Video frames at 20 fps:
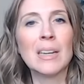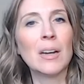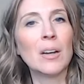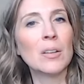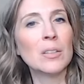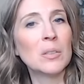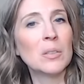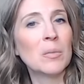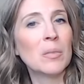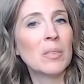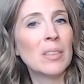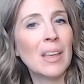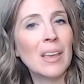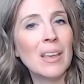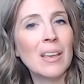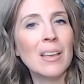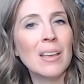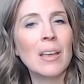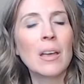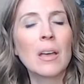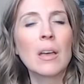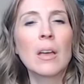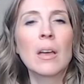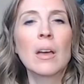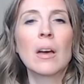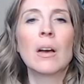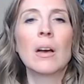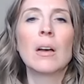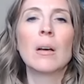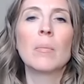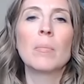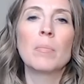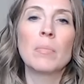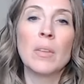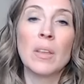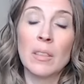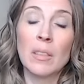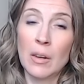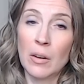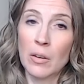I also think
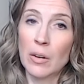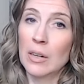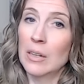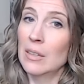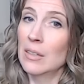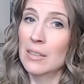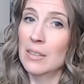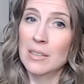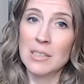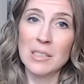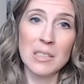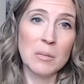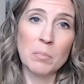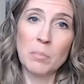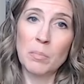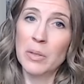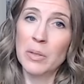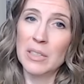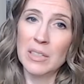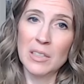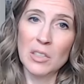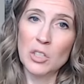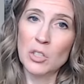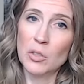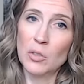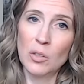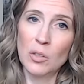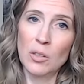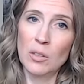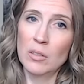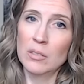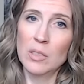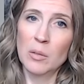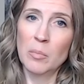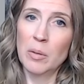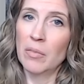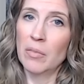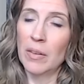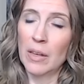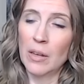um, that there is potential to
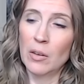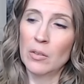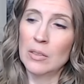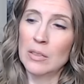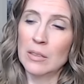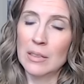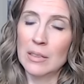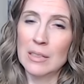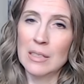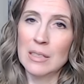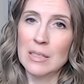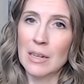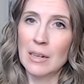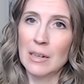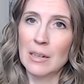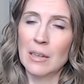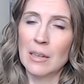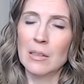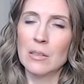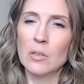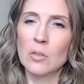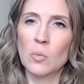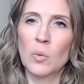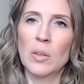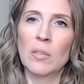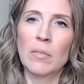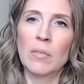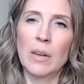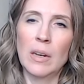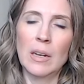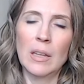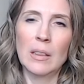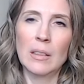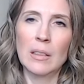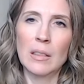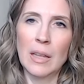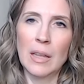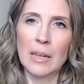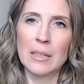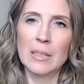be found in these studies with
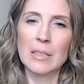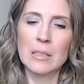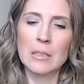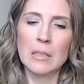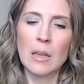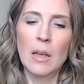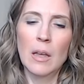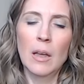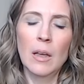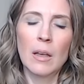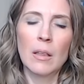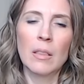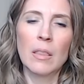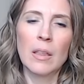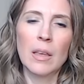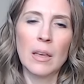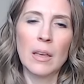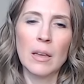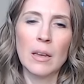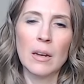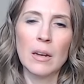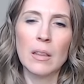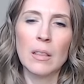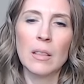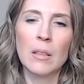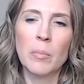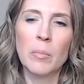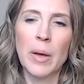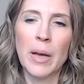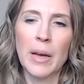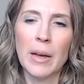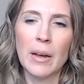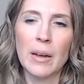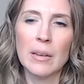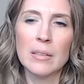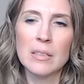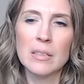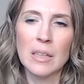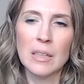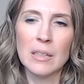feeding less than the
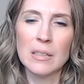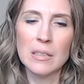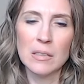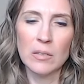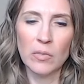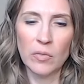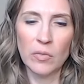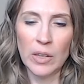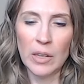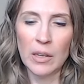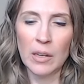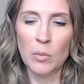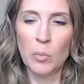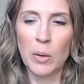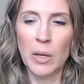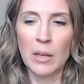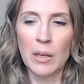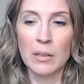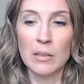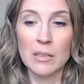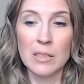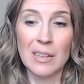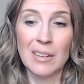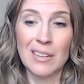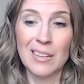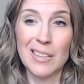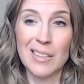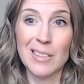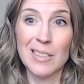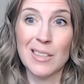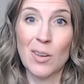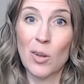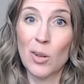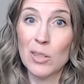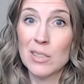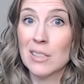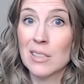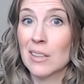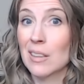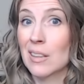bag says to feed because it is
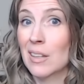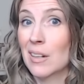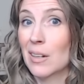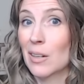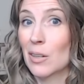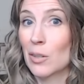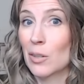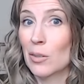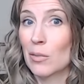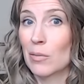all synthetic,